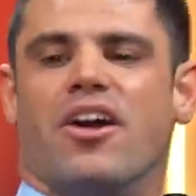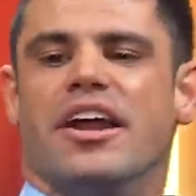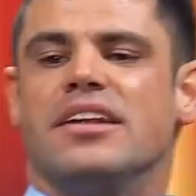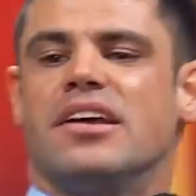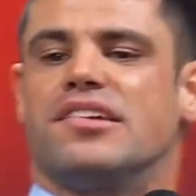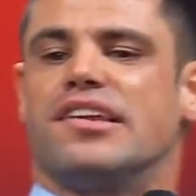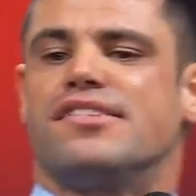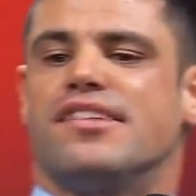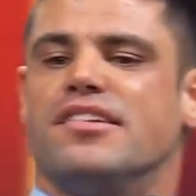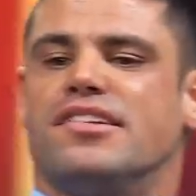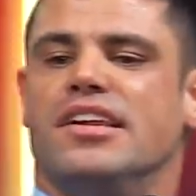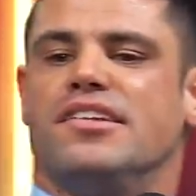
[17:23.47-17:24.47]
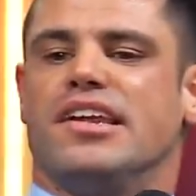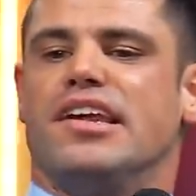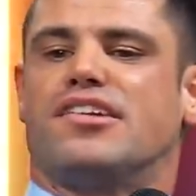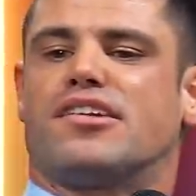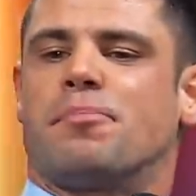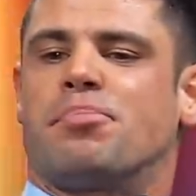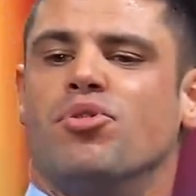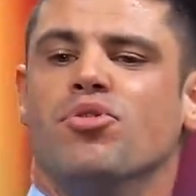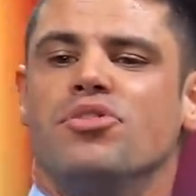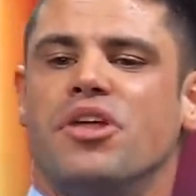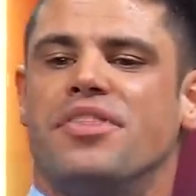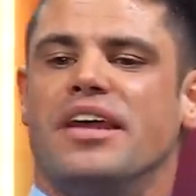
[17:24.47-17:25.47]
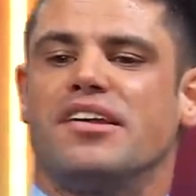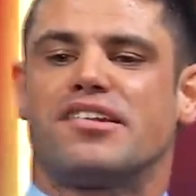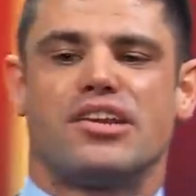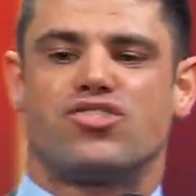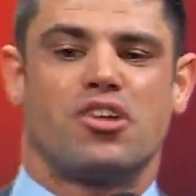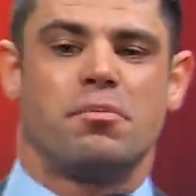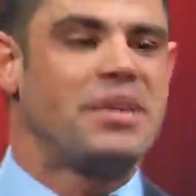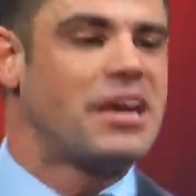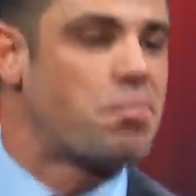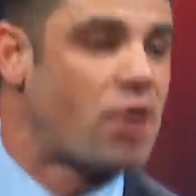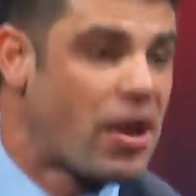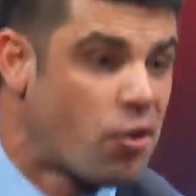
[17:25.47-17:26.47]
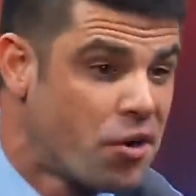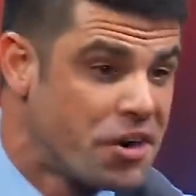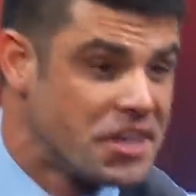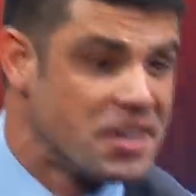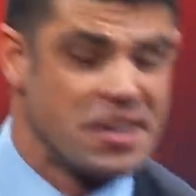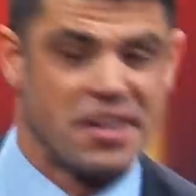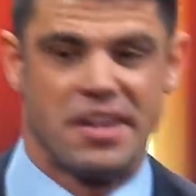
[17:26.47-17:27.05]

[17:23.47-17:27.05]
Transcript: our inconsistencies is to prune the things that shouldn't be a priority.